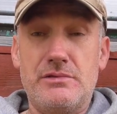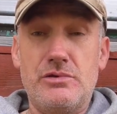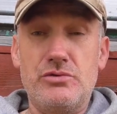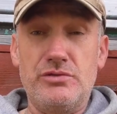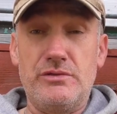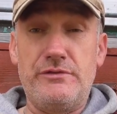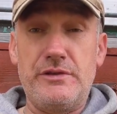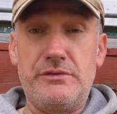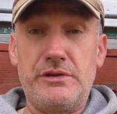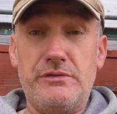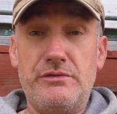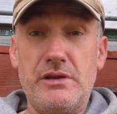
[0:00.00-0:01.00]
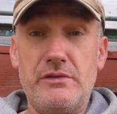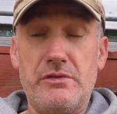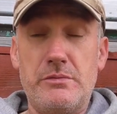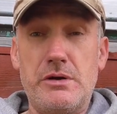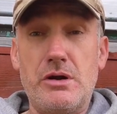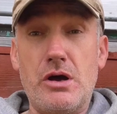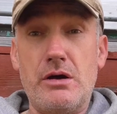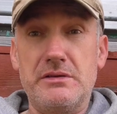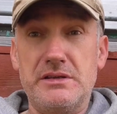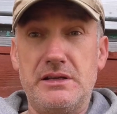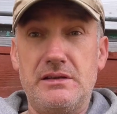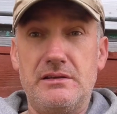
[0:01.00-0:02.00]
153 of them are
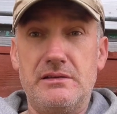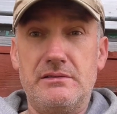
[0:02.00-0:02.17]
already